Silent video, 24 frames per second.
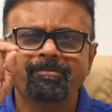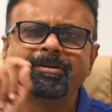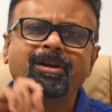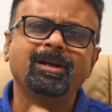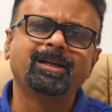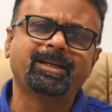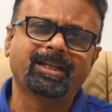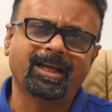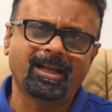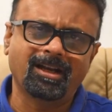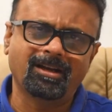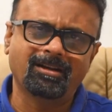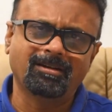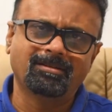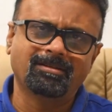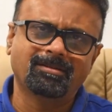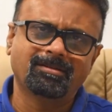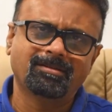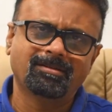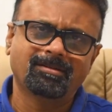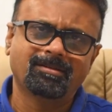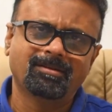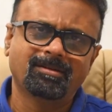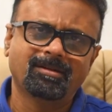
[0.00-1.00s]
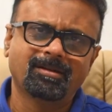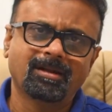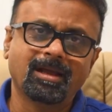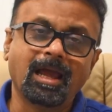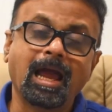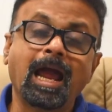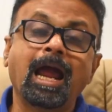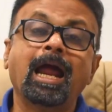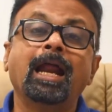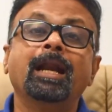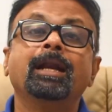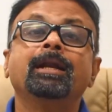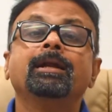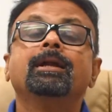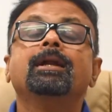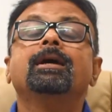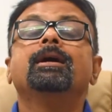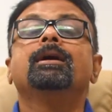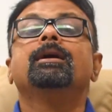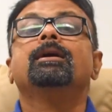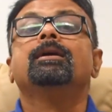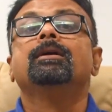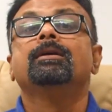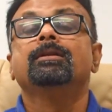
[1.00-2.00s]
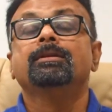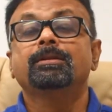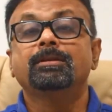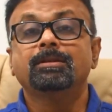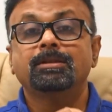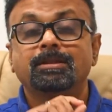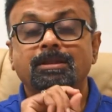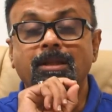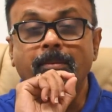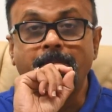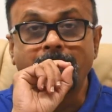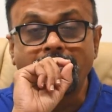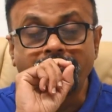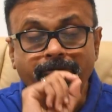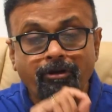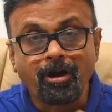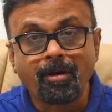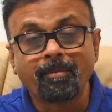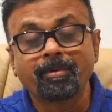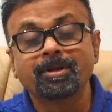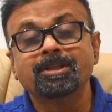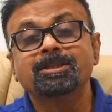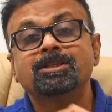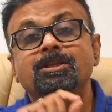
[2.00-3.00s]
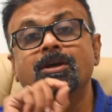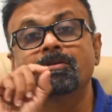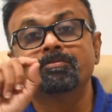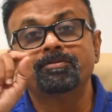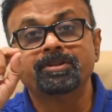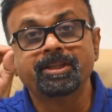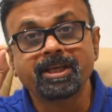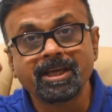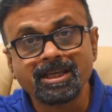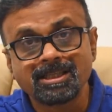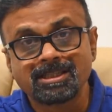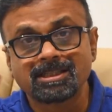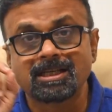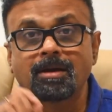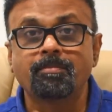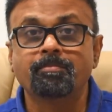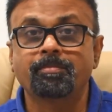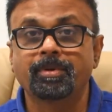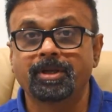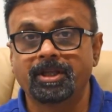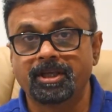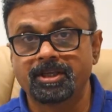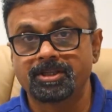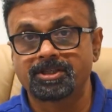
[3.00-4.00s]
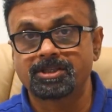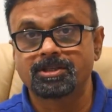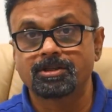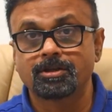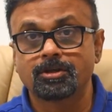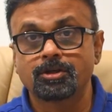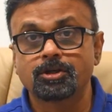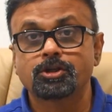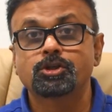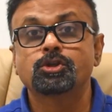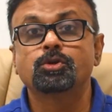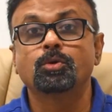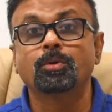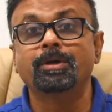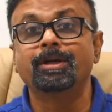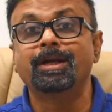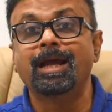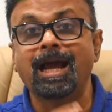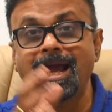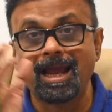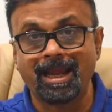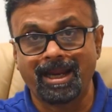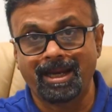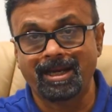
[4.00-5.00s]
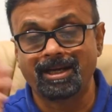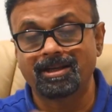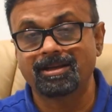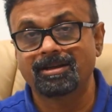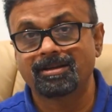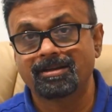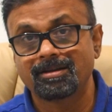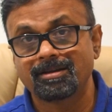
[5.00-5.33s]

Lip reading: will tell, and the performance of these companies should guide